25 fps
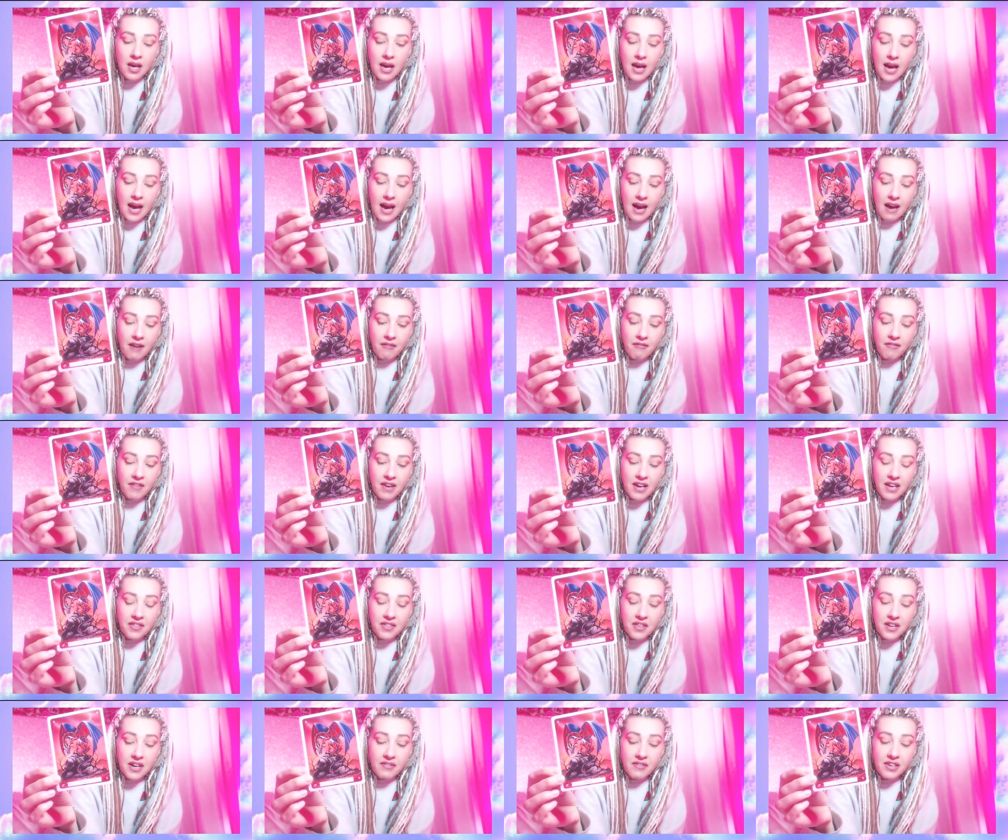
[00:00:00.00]
Have faith
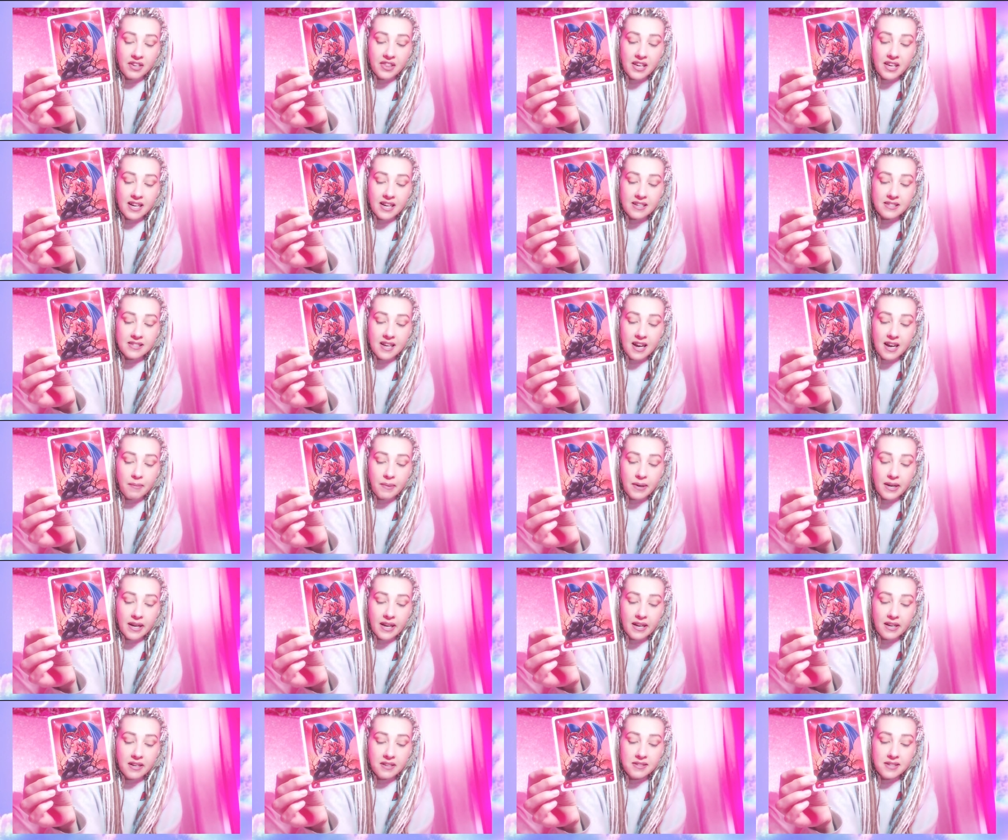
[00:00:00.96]
that everything is
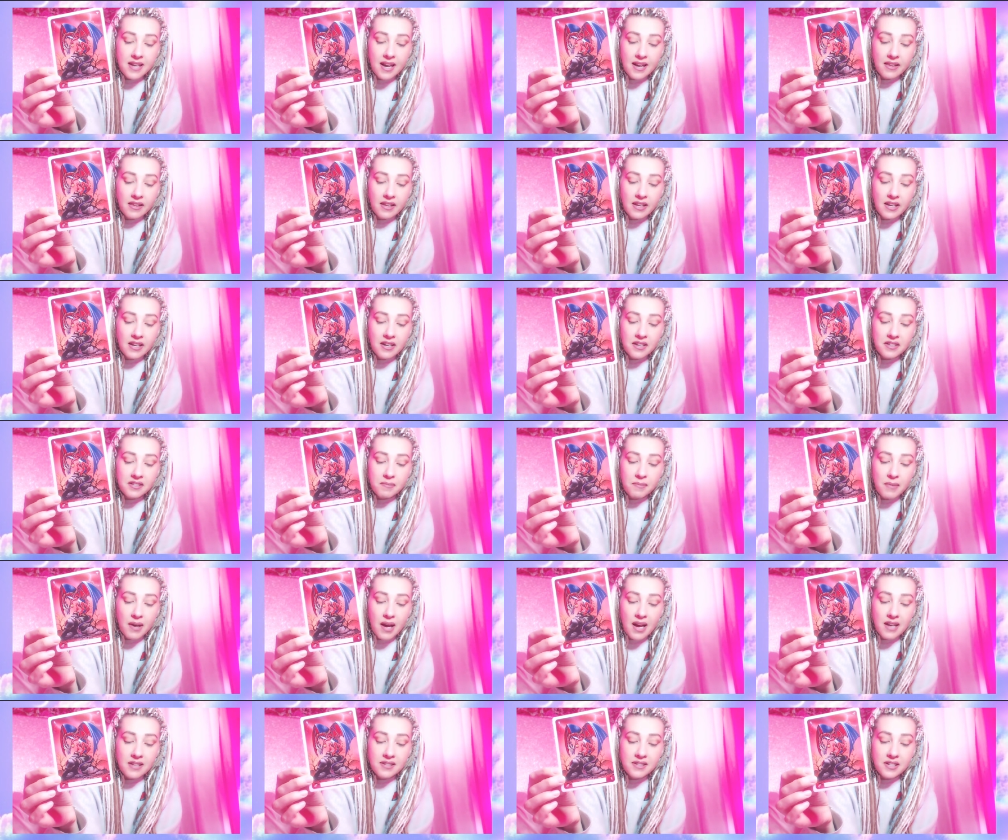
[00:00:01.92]
happening exactly
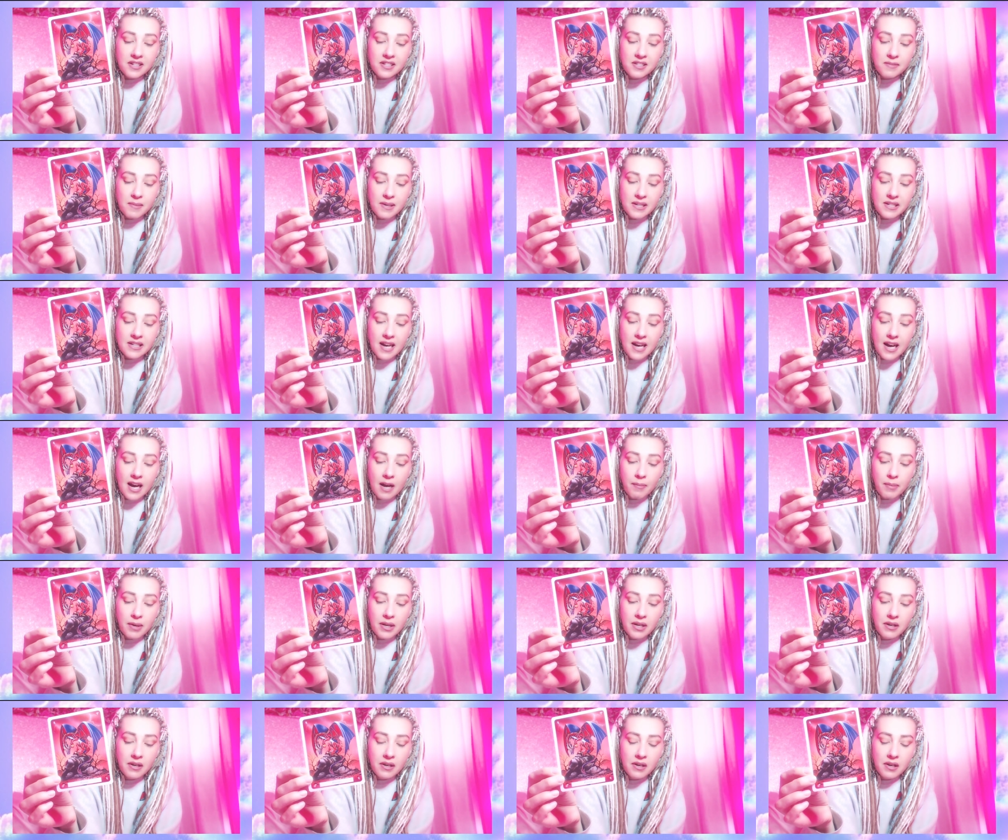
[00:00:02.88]
as it is meant to happen,
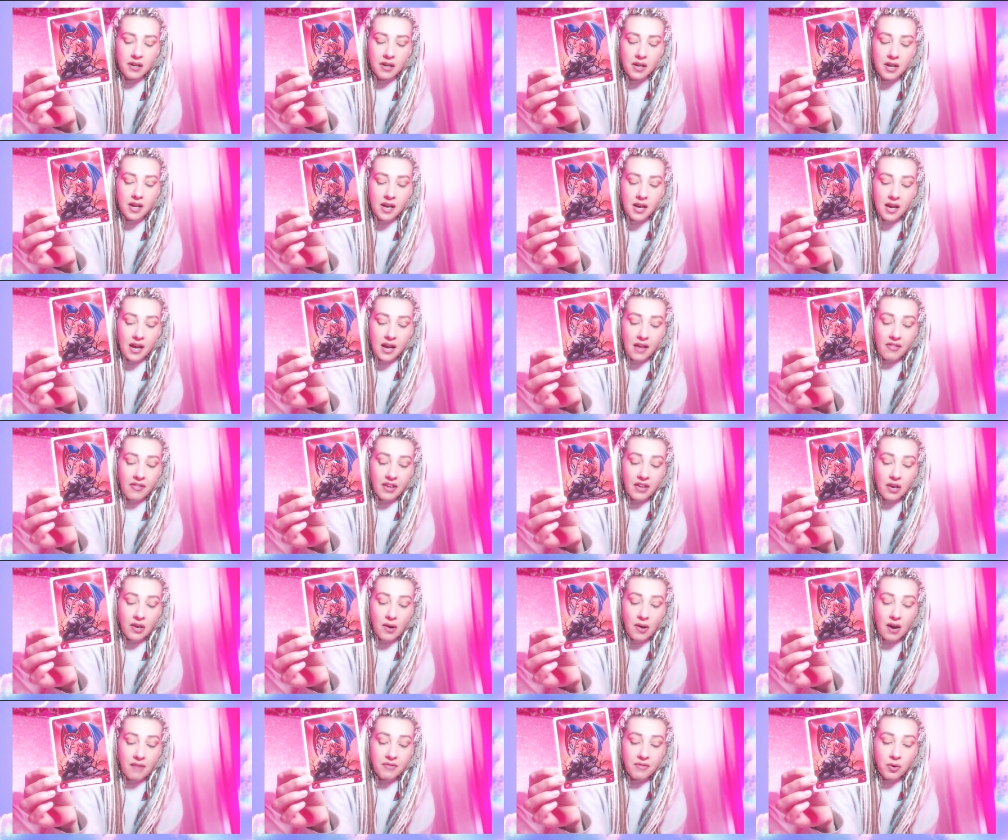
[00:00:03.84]
and that you
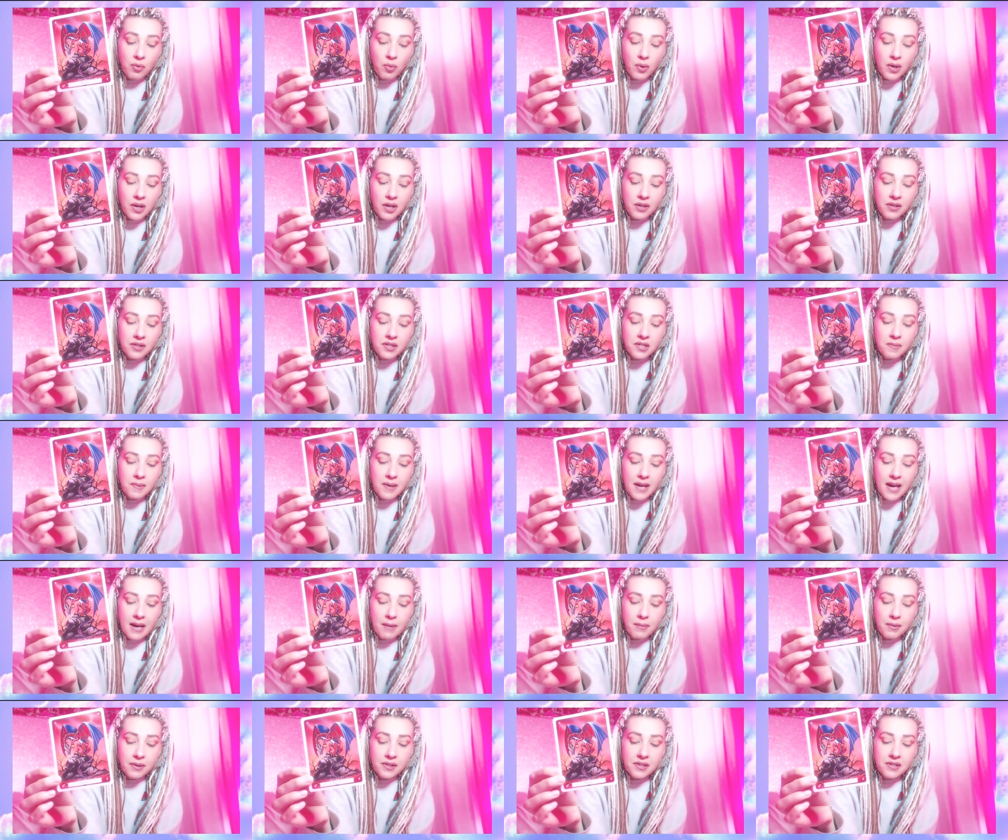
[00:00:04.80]
have the will to be
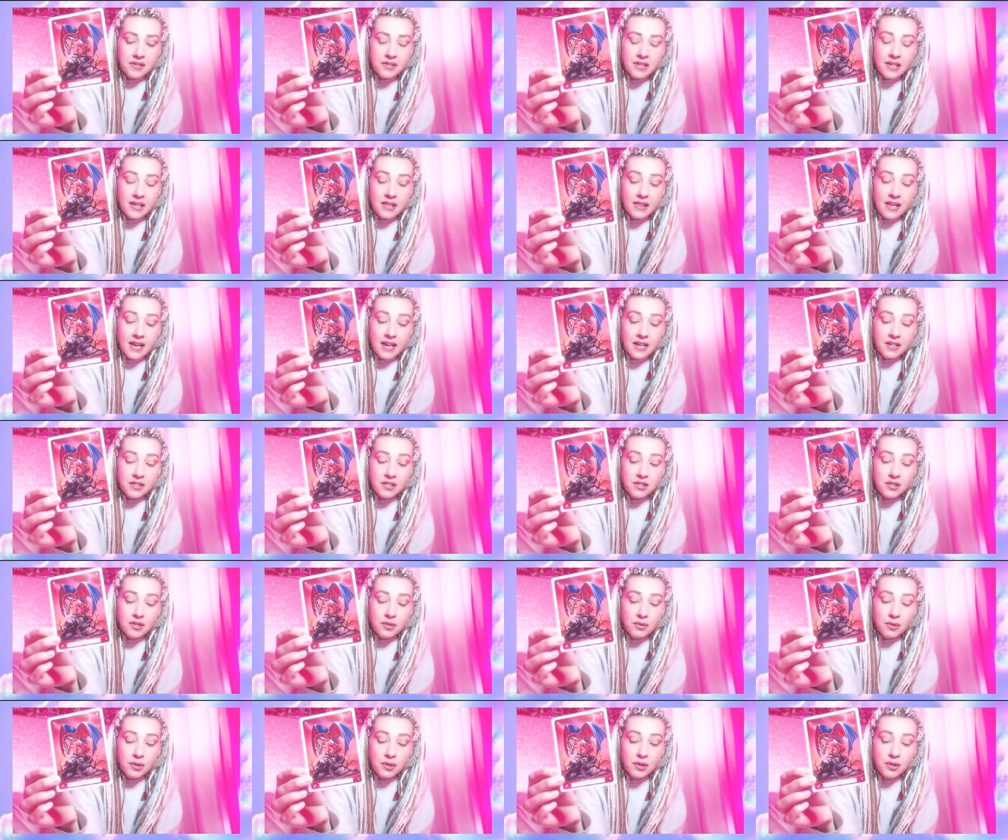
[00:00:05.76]
able to see things
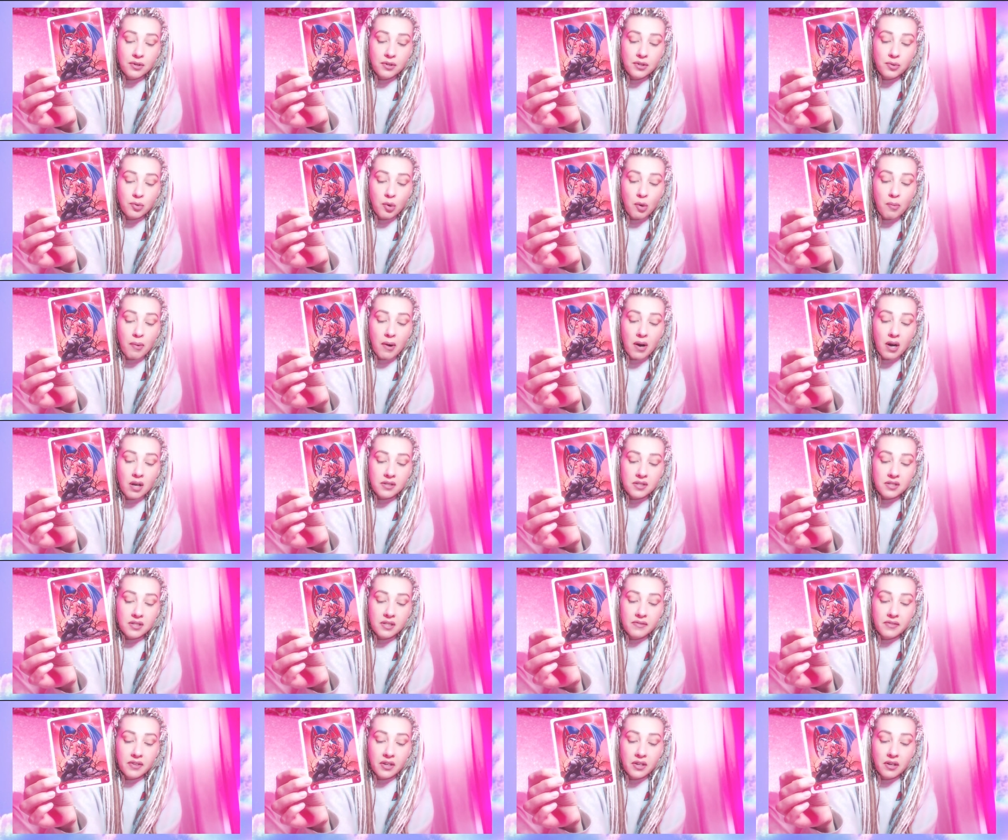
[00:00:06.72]
through to a
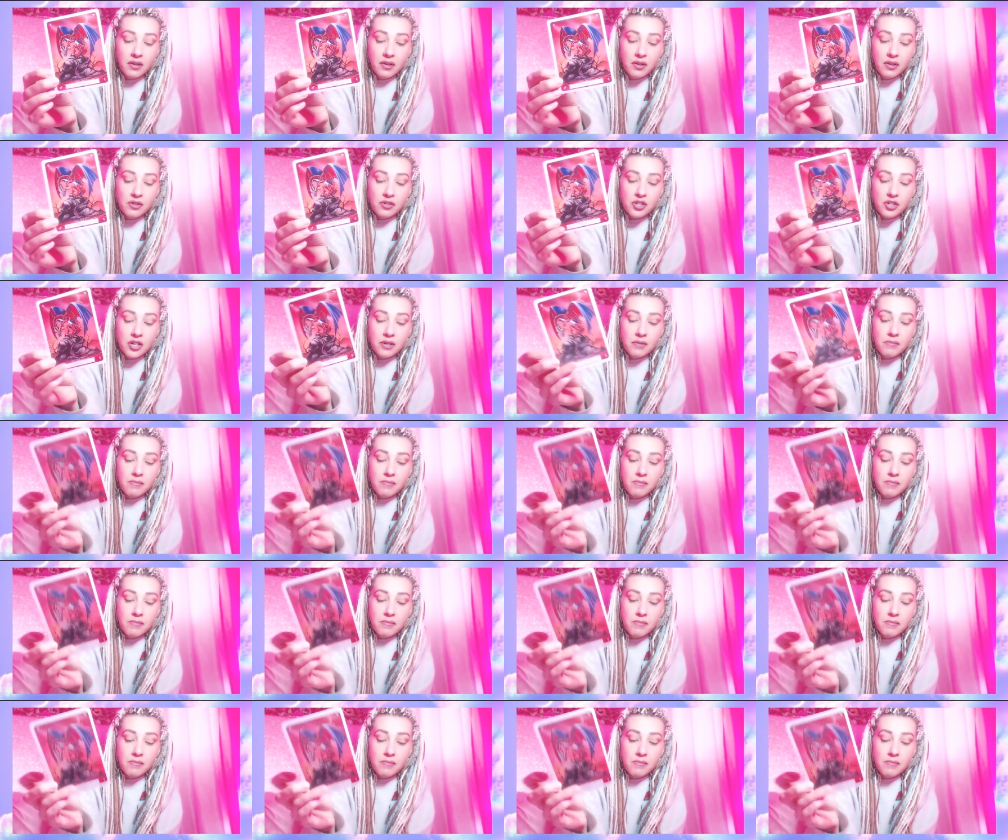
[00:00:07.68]
positive conclusion.